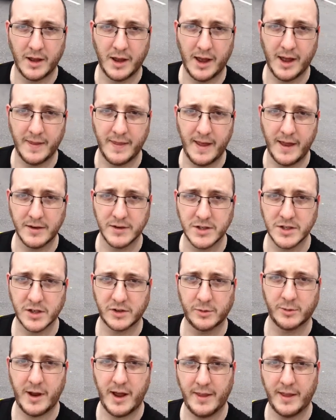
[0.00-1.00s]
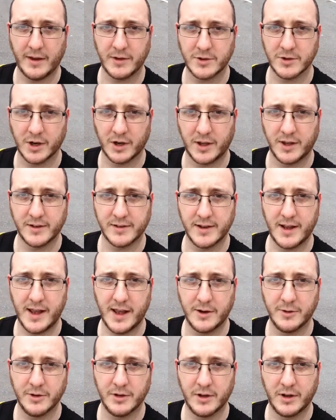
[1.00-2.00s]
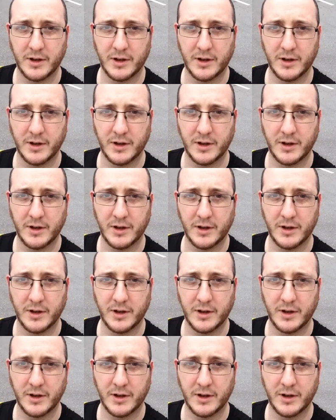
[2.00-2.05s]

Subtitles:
And then just where that truck is now